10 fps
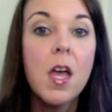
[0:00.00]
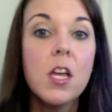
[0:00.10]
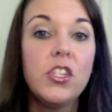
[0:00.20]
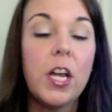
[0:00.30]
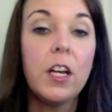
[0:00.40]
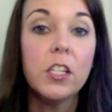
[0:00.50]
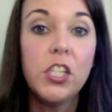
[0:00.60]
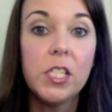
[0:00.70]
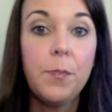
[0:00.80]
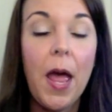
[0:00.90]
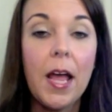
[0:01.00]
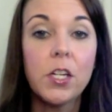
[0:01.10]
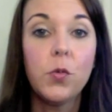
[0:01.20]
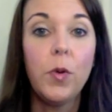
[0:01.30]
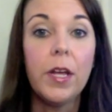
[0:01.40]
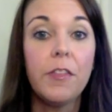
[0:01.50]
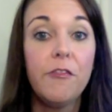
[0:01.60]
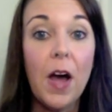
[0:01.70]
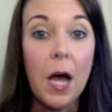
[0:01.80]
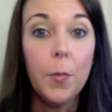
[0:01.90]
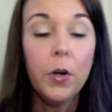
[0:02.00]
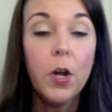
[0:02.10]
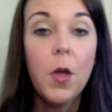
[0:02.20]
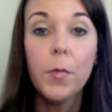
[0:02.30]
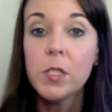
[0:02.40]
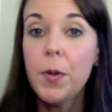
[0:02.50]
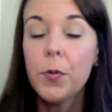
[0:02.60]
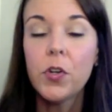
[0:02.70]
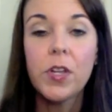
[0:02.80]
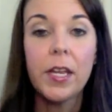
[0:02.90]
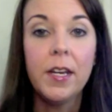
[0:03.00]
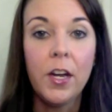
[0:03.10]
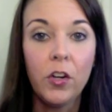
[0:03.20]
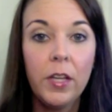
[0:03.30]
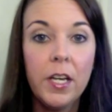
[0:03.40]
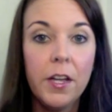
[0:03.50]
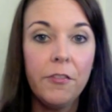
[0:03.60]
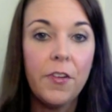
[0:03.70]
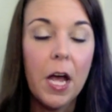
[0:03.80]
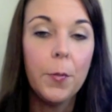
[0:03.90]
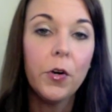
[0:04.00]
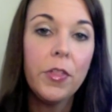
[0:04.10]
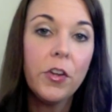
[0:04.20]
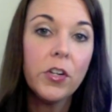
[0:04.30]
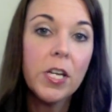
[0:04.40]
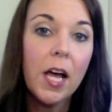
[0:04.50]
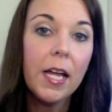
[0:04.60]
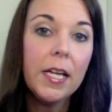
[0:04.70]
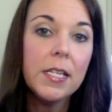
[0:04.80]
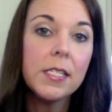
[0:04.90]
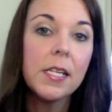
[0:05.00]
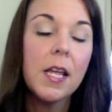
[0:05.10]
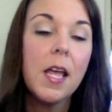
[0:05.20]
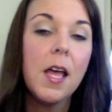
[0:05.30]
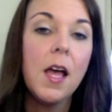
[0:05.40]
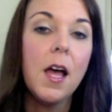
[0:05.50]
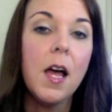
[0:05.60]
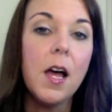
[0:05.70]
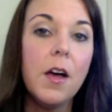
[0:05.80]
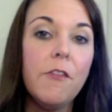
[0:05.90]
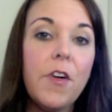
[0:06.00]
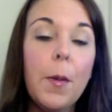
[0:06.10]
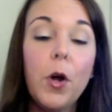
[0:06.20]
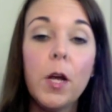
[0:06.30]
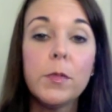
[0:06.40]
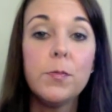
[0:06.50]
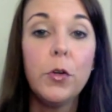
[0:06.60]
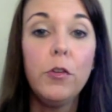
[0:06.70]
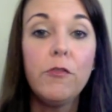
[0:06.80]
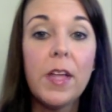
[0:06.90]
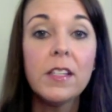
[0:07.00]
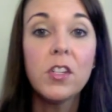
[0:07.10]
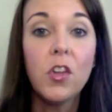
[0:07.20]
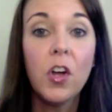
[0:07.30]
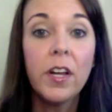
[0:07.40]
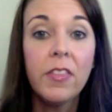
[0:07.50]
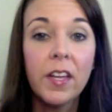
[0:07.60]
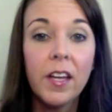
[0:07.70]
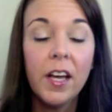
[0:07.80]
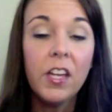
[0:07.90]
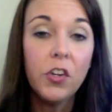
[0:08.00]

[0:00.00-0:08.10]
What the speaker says: Shakeology is packed with fiber. Most people don't get nearly enough fiber in their diet. Fiber helps move things along in the gut.